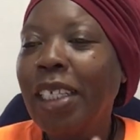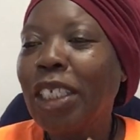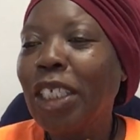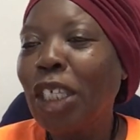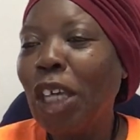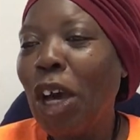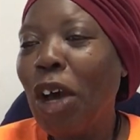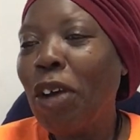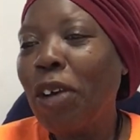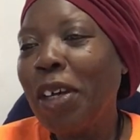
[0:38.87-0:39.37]

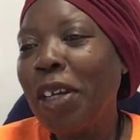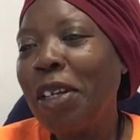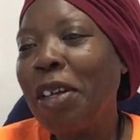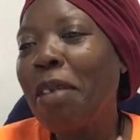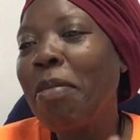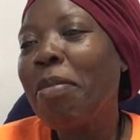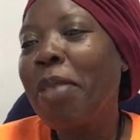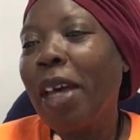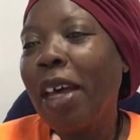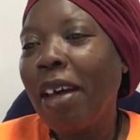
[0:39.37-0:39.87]
talking
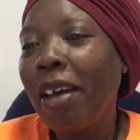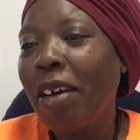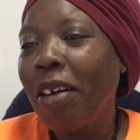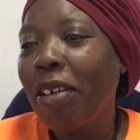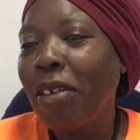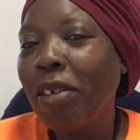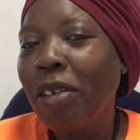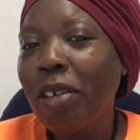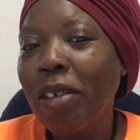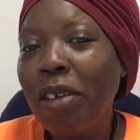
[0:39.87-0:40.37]

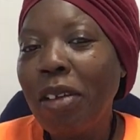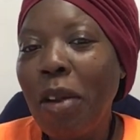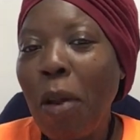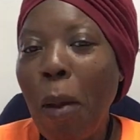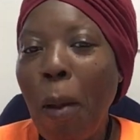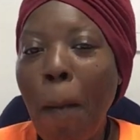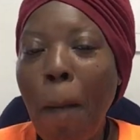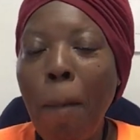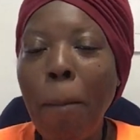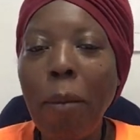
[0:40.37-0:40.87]
about
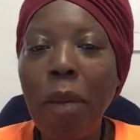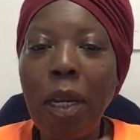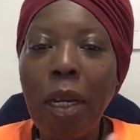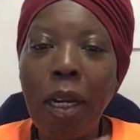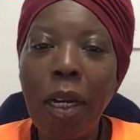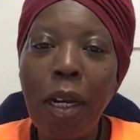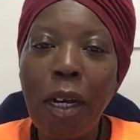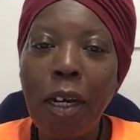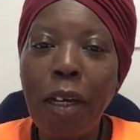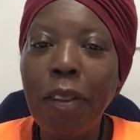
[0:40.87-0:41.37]

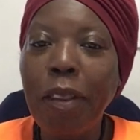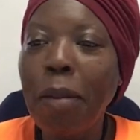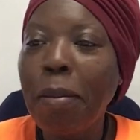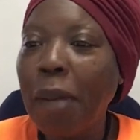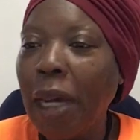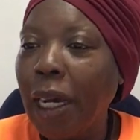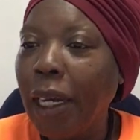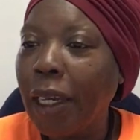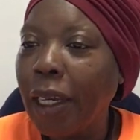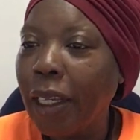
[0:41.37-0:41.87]
the
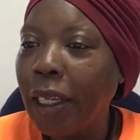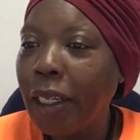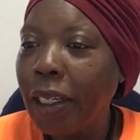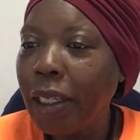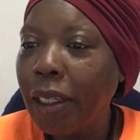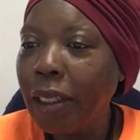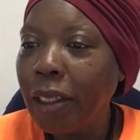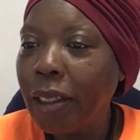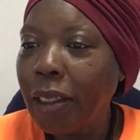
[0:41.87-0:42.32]
mind